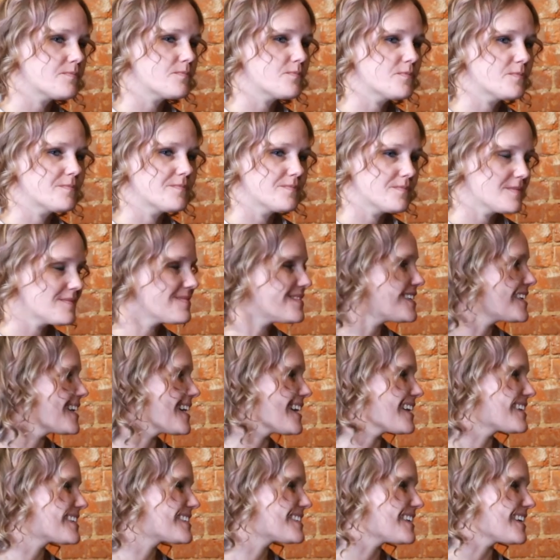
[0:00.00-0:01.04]
Well, don't don't sell
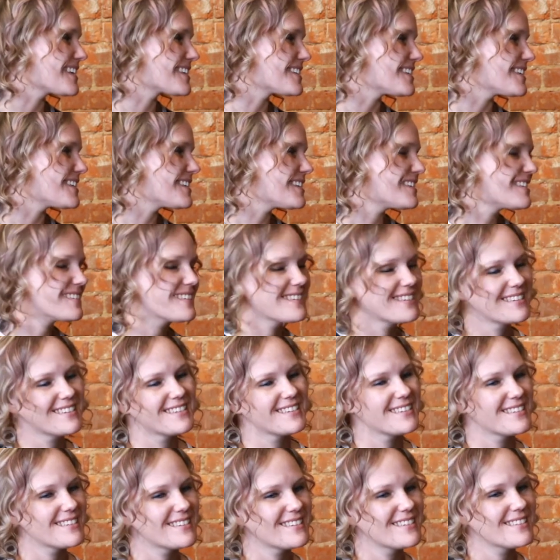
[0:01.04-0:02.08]
exactly. Detroit's good name.
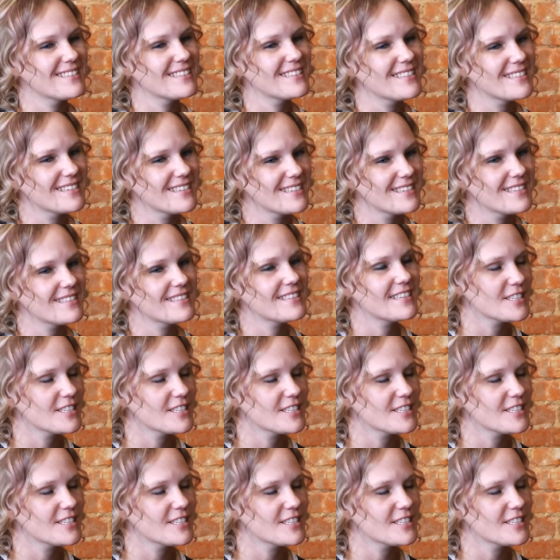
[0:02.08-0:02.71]
Right. This was in Murfreesboro.